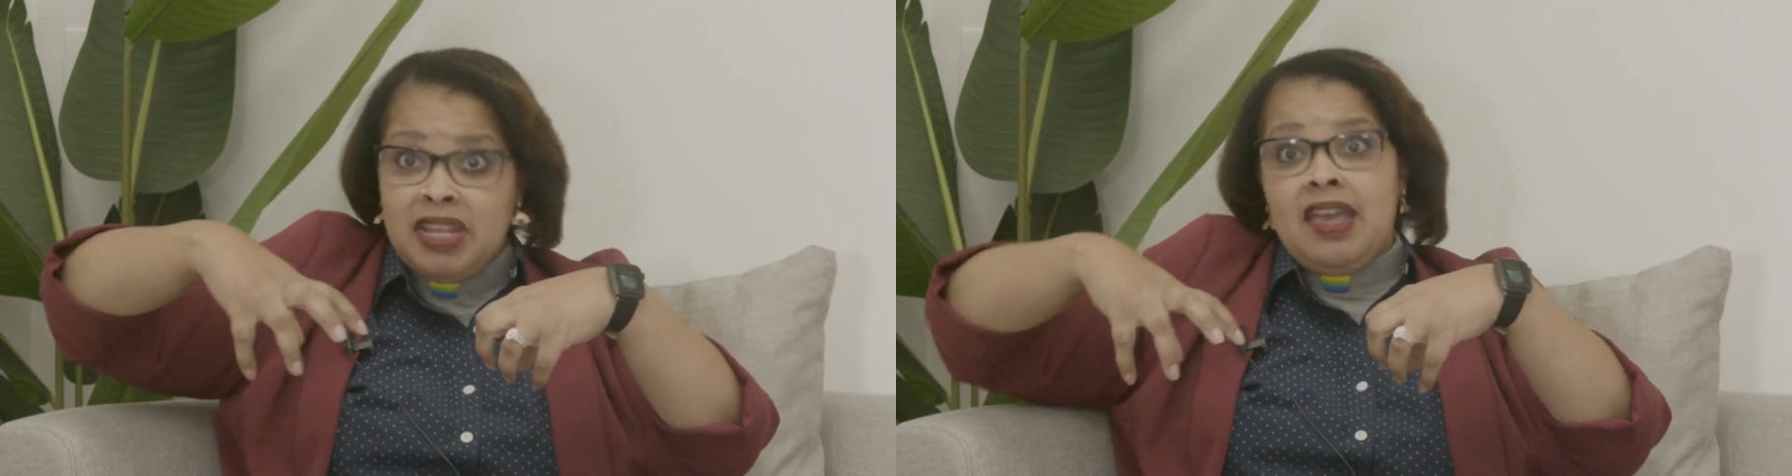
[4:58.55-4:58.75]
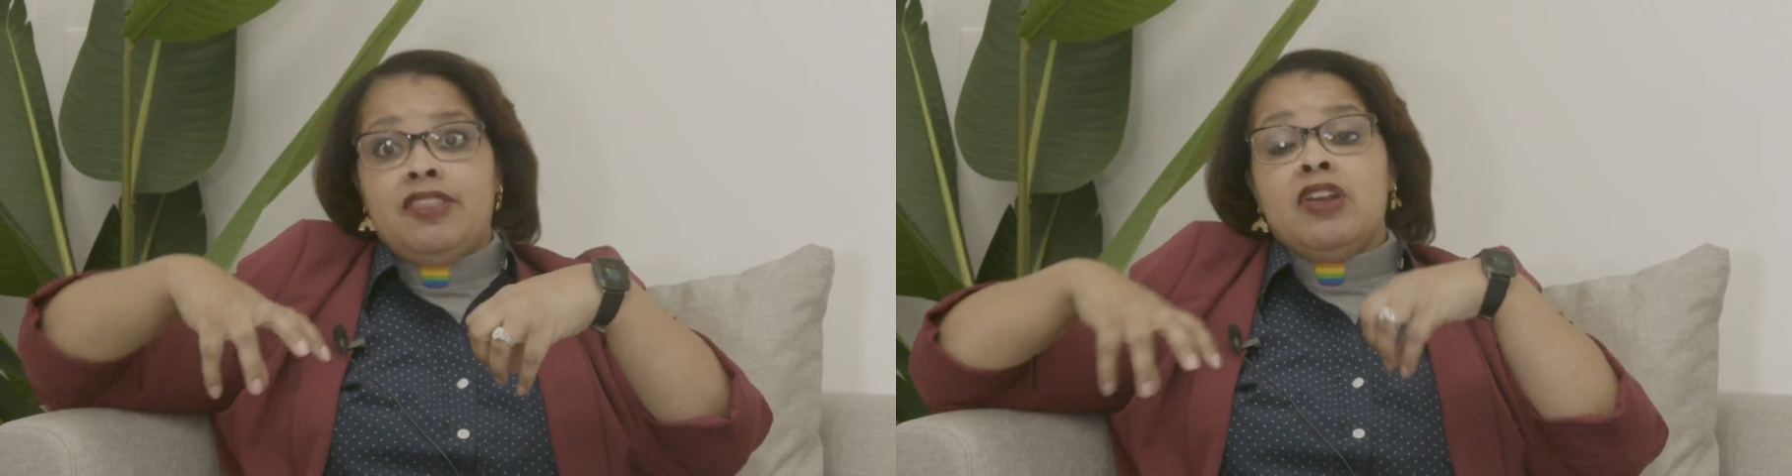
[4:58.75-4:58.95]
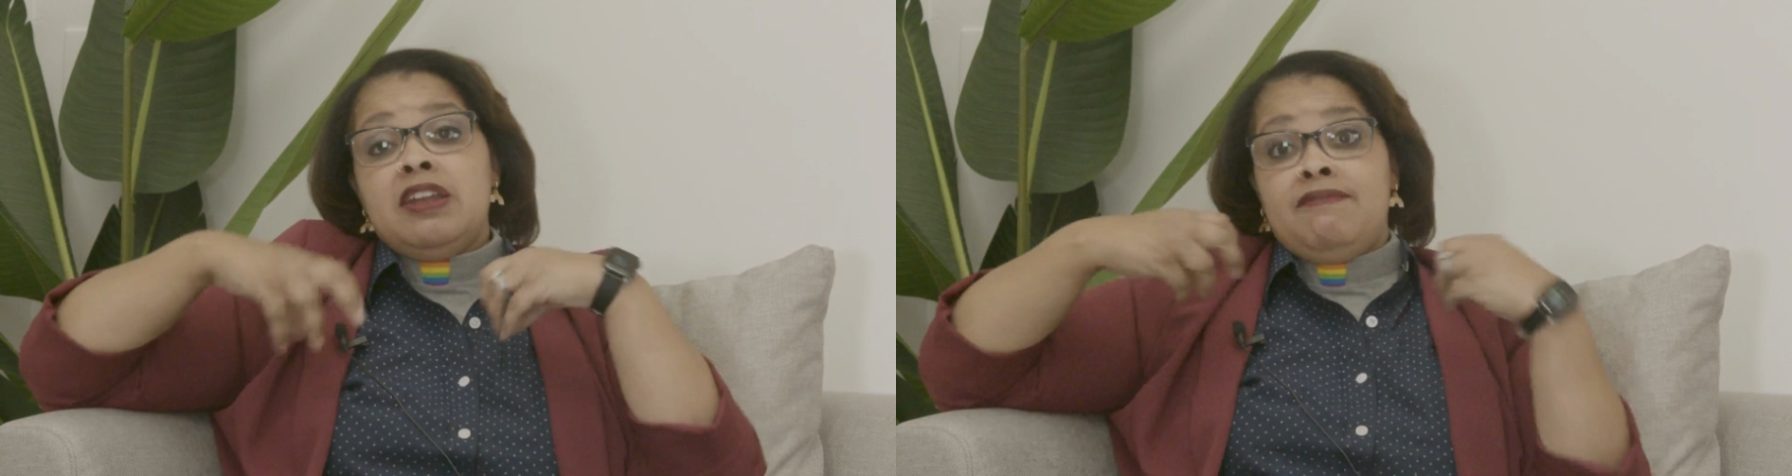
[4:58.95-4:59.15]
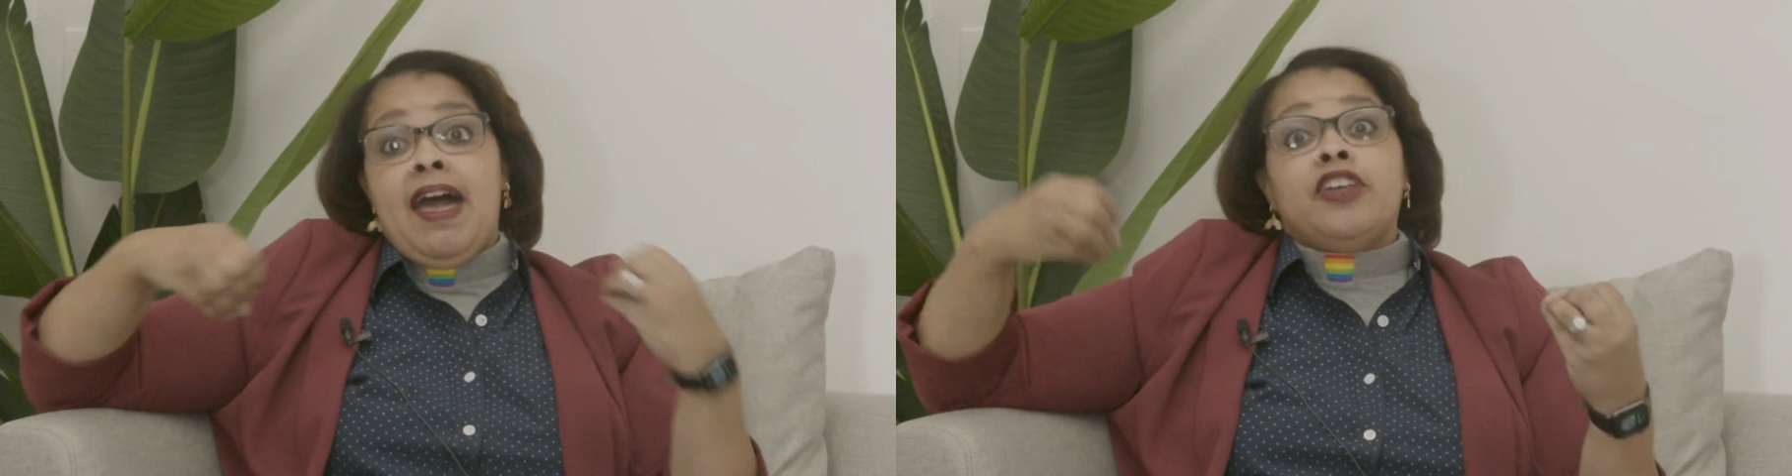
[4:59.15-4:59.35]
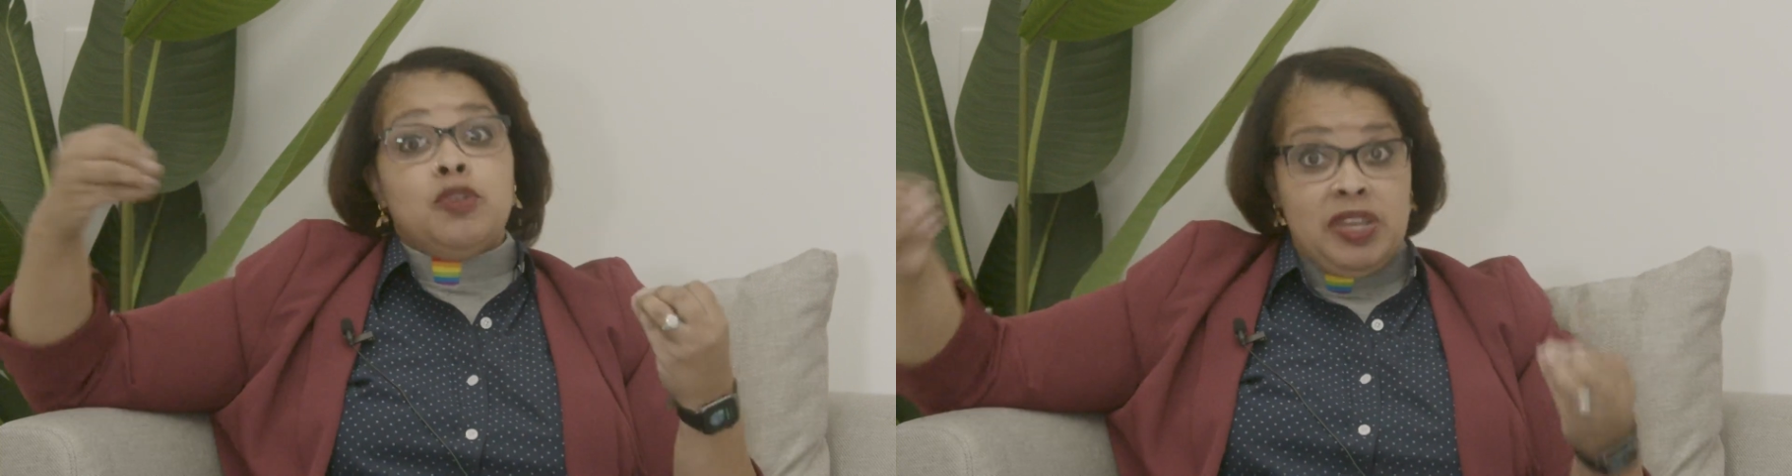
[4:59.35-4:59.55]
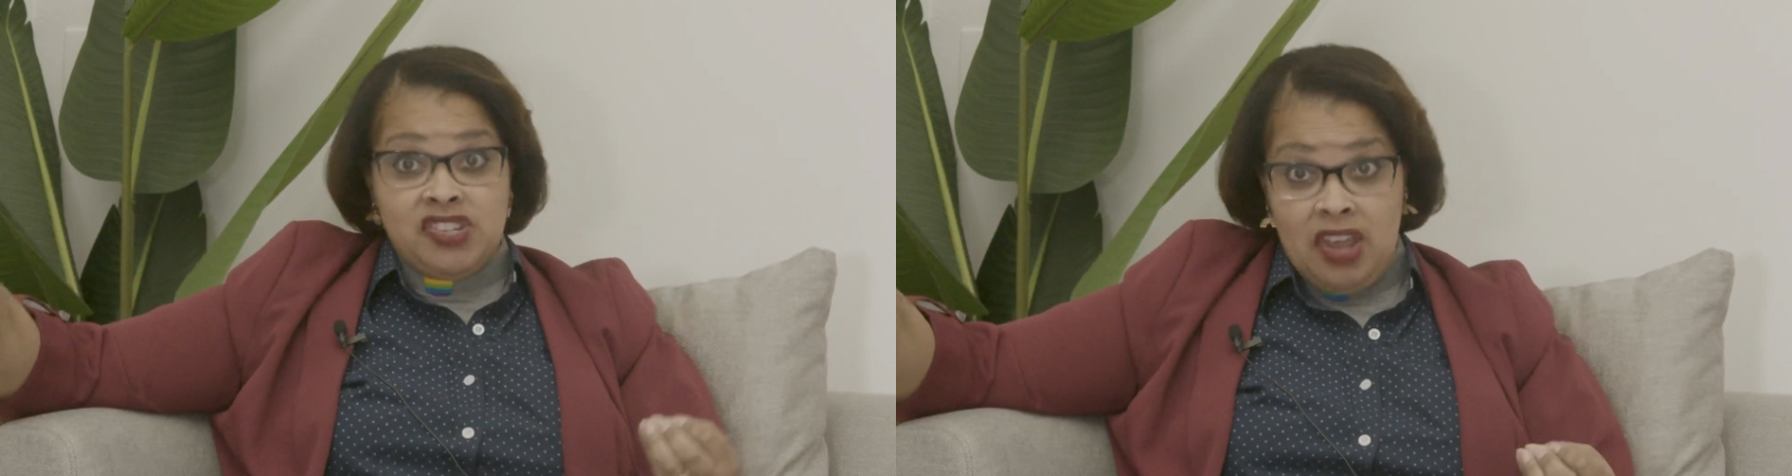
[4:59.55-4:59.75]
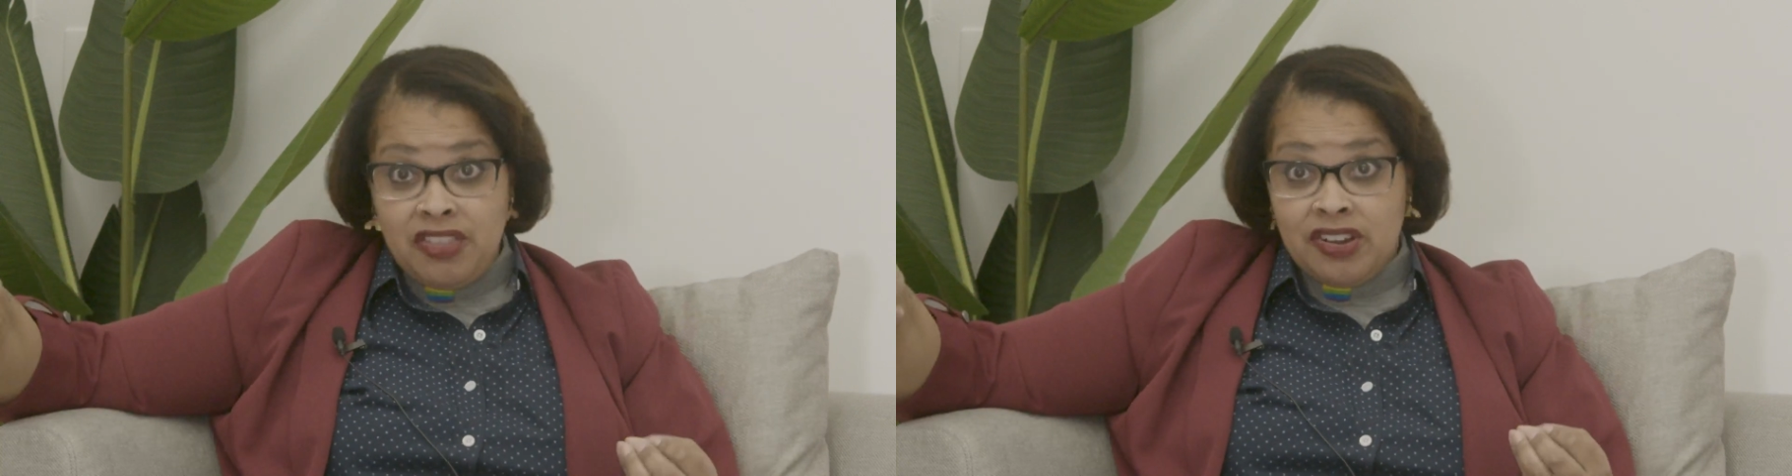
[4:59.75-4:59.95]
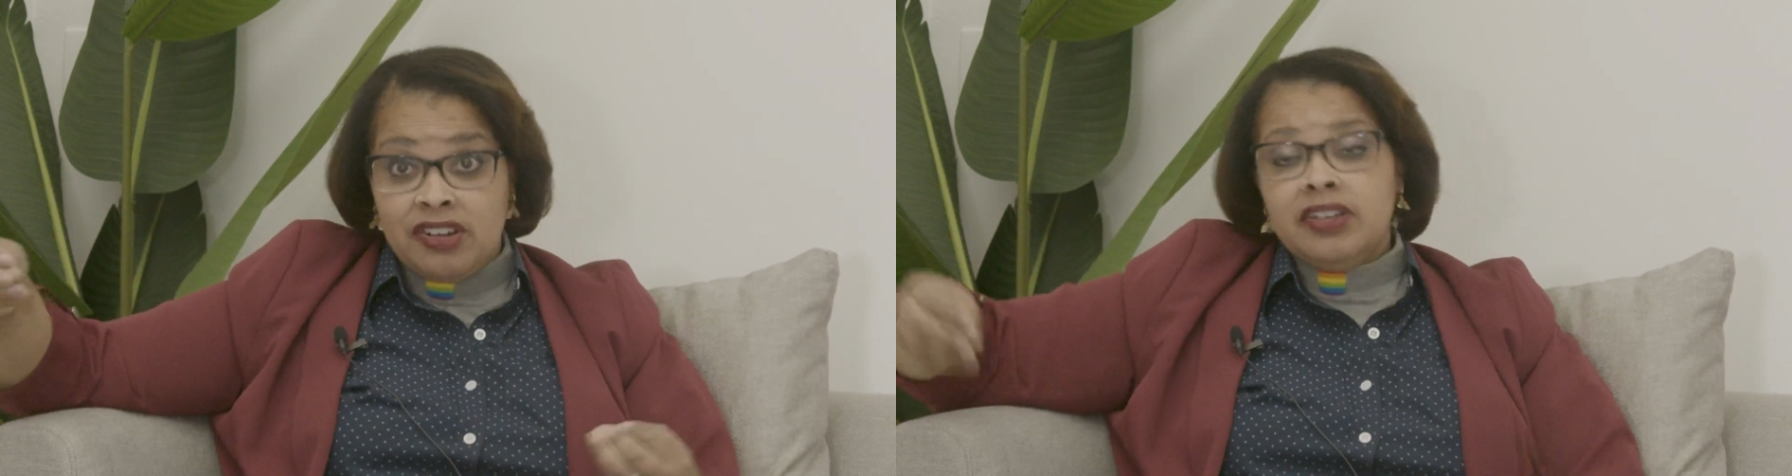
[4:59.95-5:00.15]
together and value each
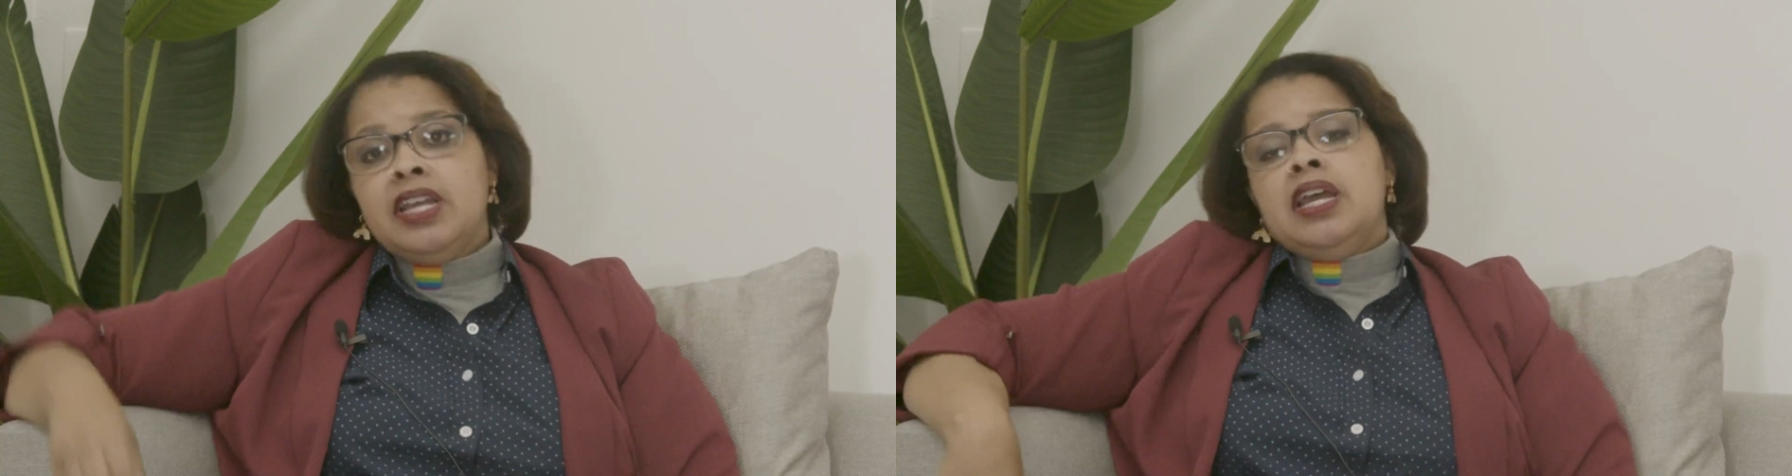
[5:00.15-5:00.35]
other.